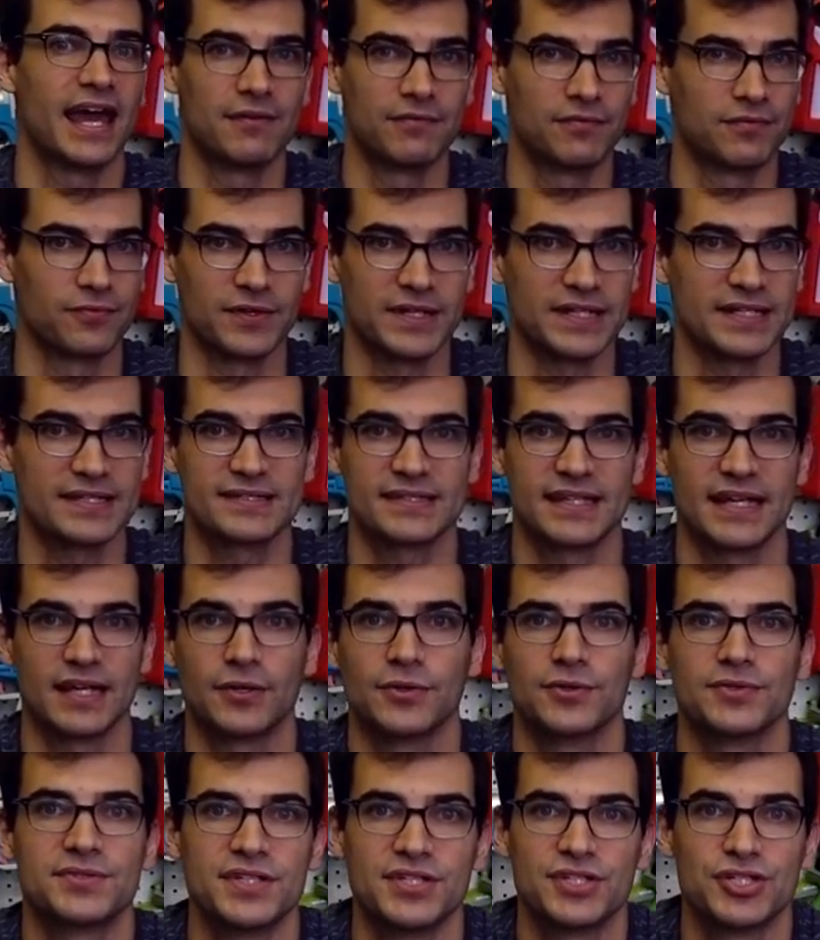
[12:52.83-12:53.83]
every
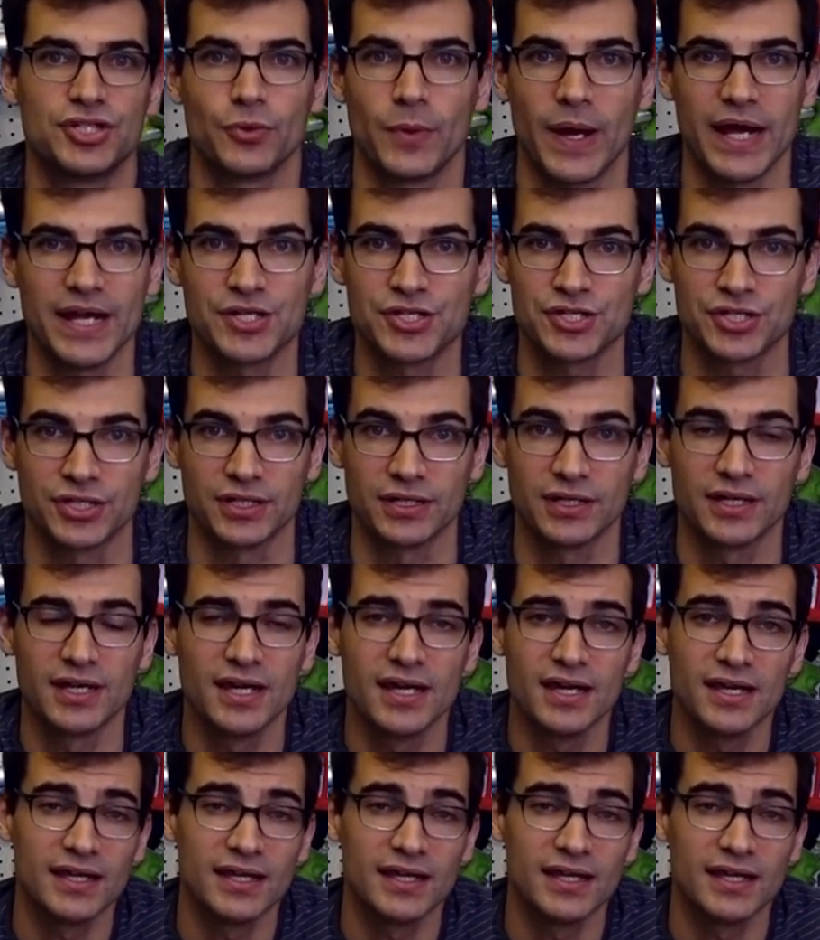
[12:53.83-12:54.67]
single situation.